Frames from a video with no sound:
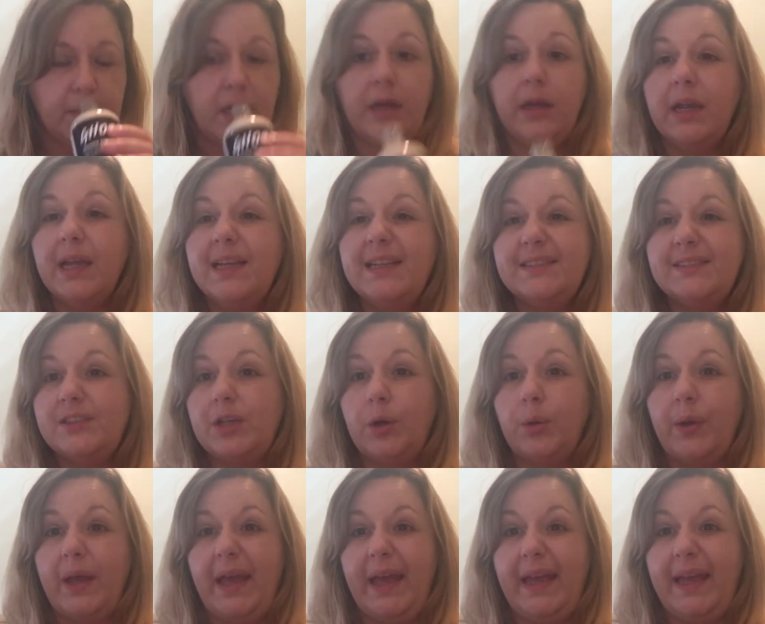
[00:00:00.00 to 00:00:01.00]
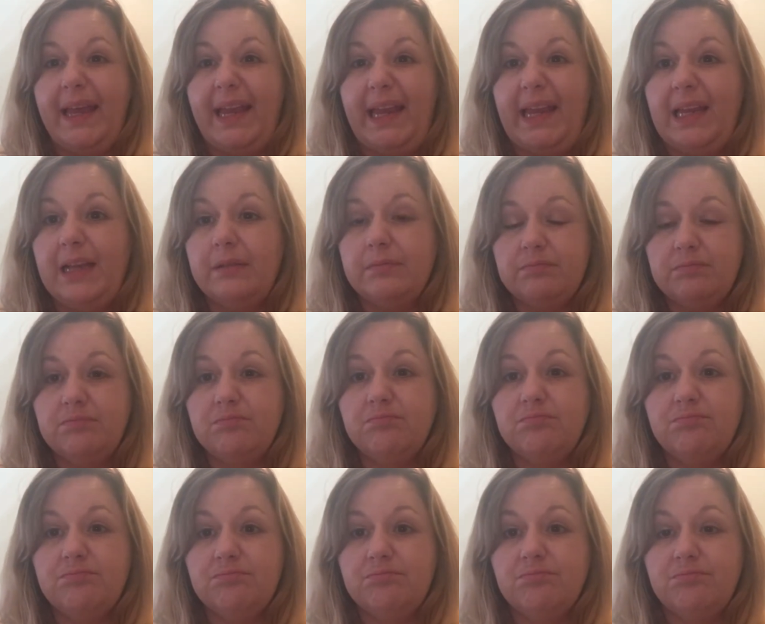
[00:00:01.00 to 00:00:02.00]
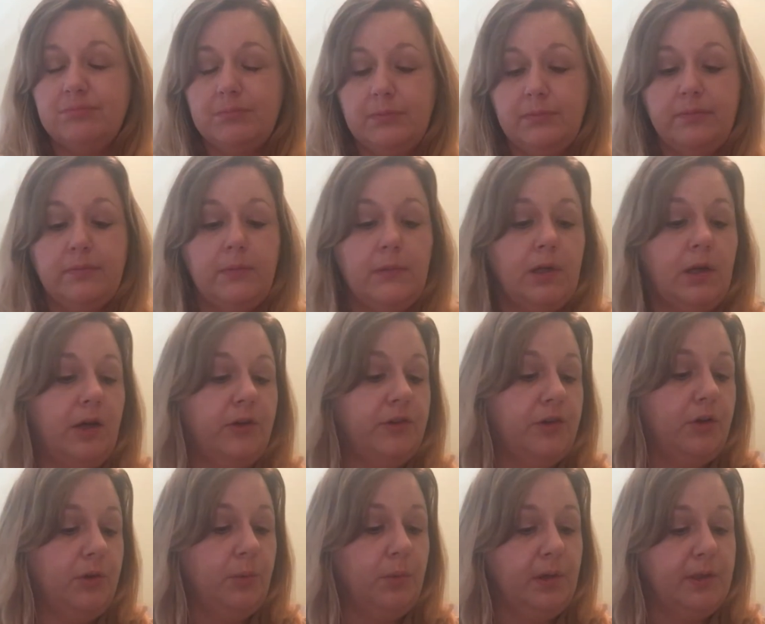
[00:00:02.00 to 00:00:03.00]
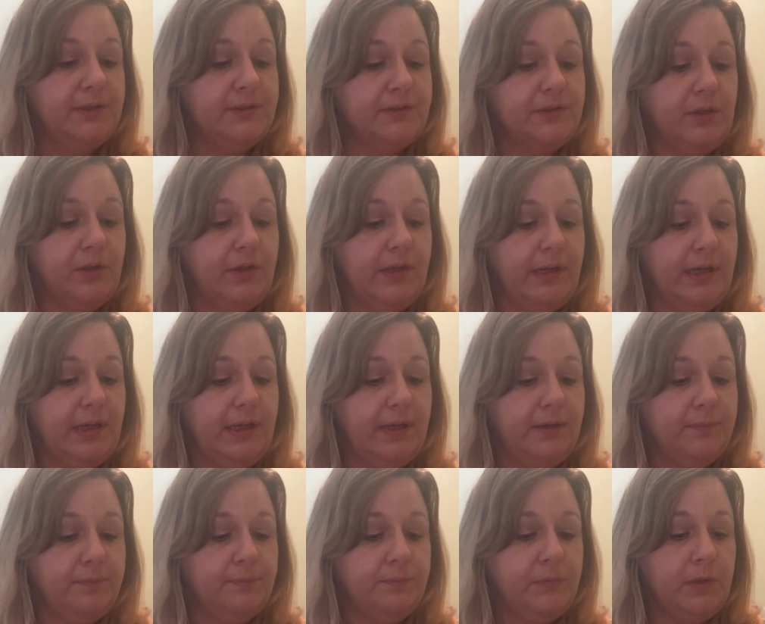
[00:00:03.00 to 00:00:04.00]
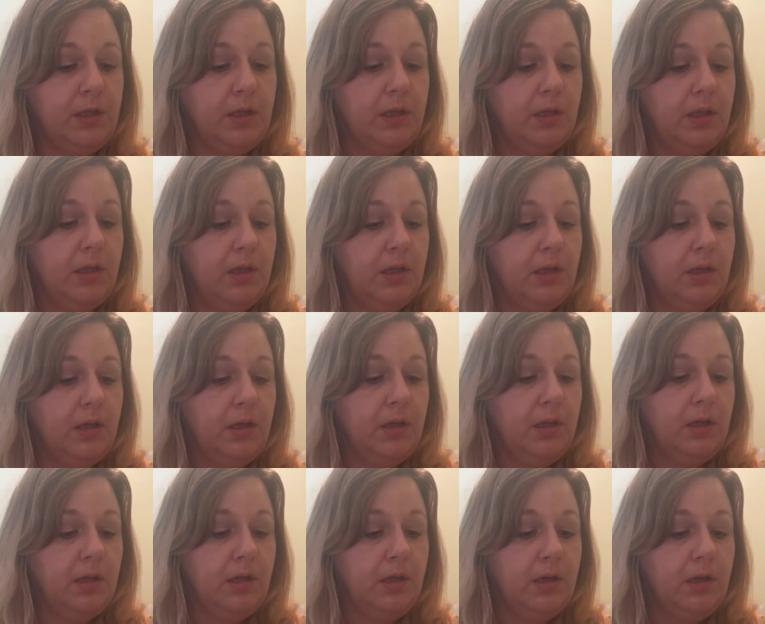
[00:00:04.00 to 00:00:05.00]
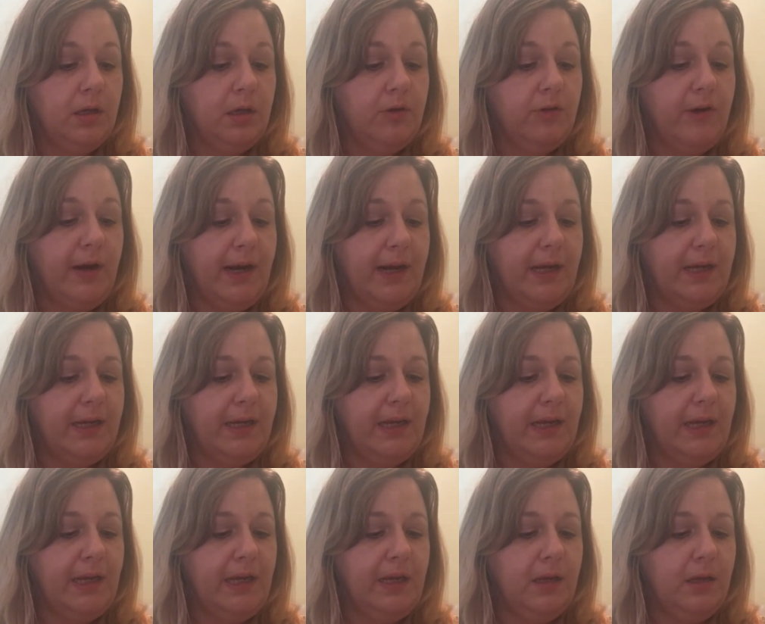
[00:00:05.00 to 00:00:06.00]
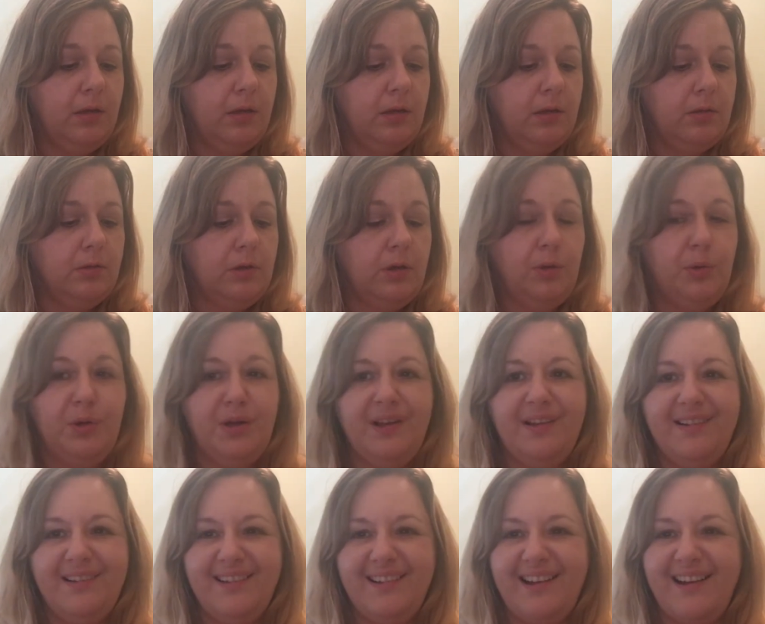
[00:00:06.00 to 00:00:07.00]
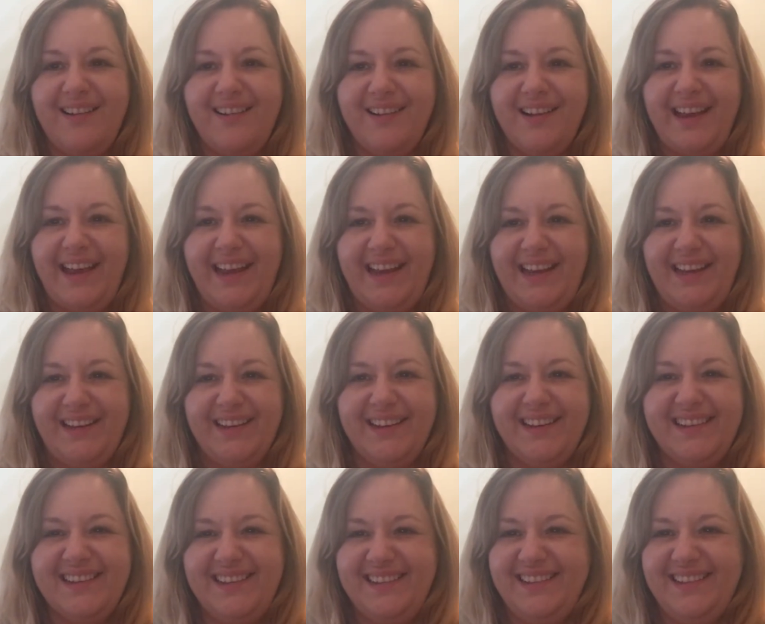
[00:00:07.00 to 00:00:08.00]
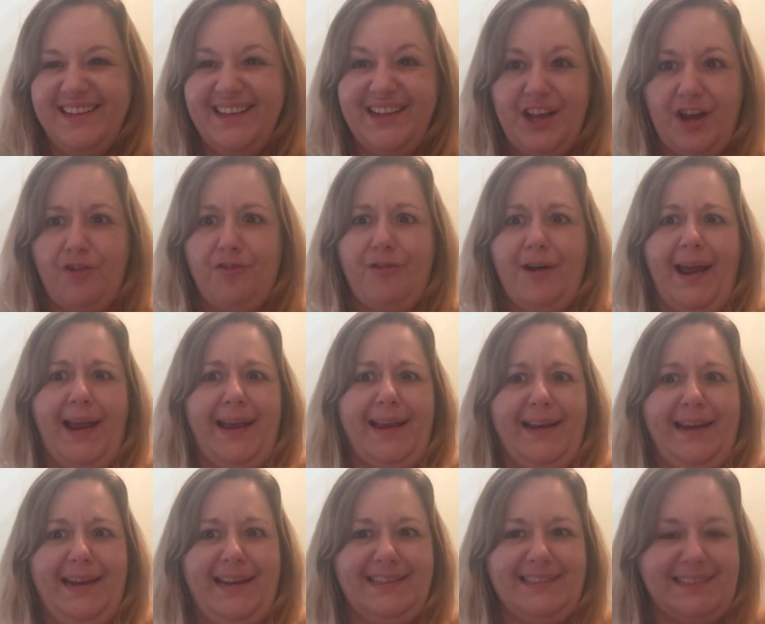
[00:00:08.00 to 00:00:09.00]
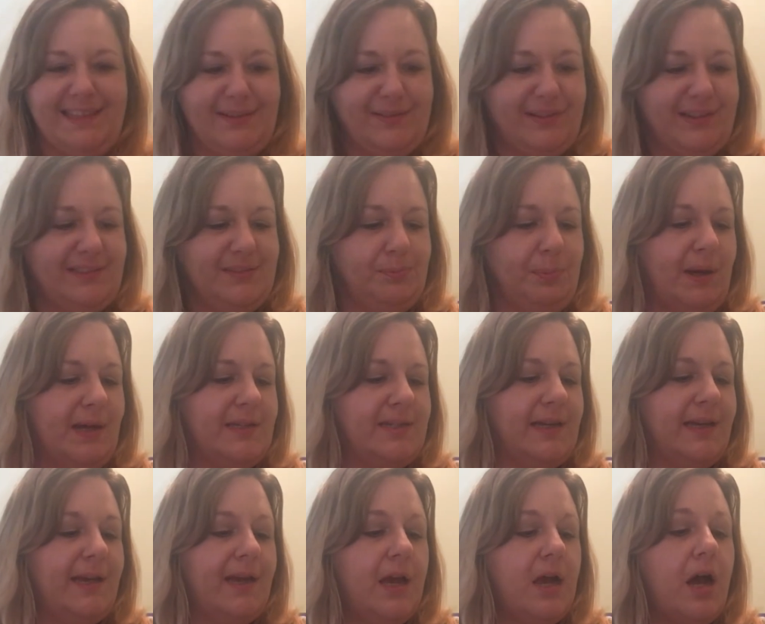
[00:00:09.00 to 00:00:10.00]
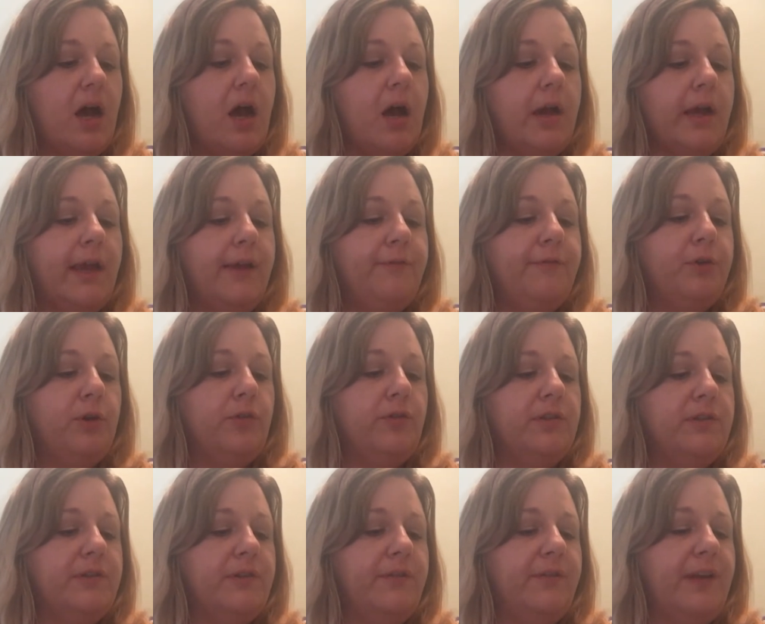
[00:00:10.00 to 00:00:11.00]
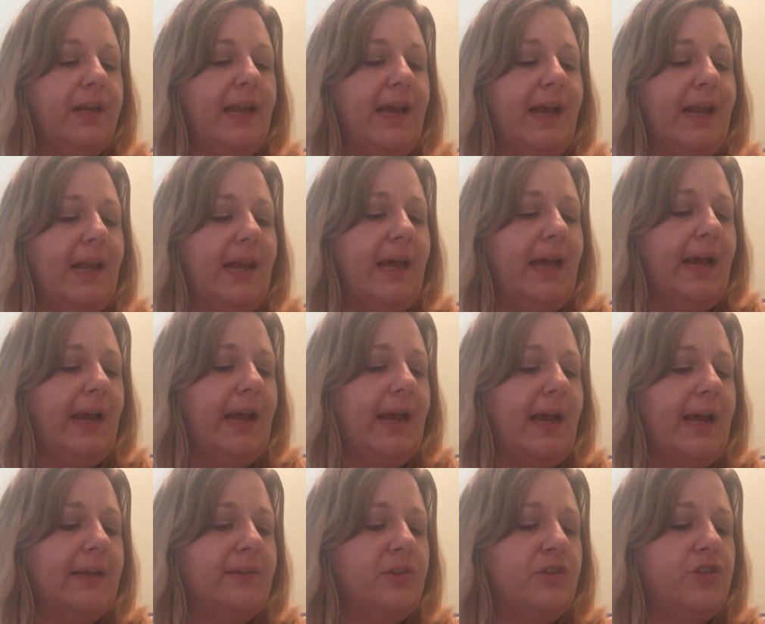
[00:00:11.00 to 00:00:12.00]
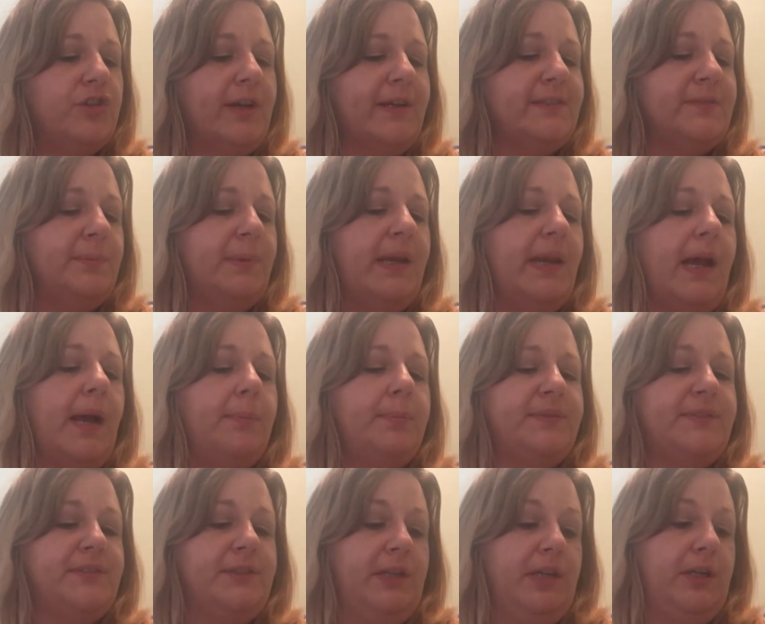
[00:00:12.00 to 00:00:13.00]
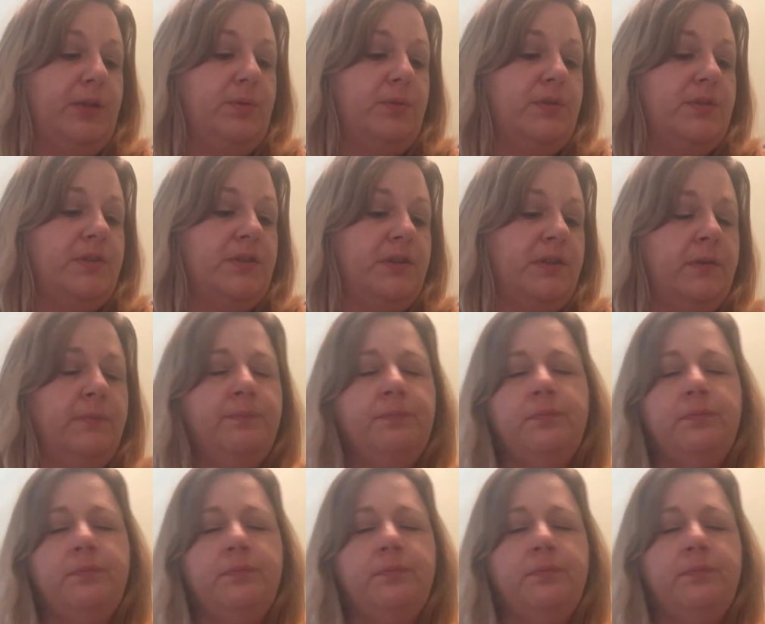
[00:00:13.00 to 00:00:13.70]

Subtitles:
Like, it's okay. I don't know what it's got in it. Arachne? No, arcane. Arachne sounds like a spider. Arcane florals of Ylang Ylang and Jasmine Absolute.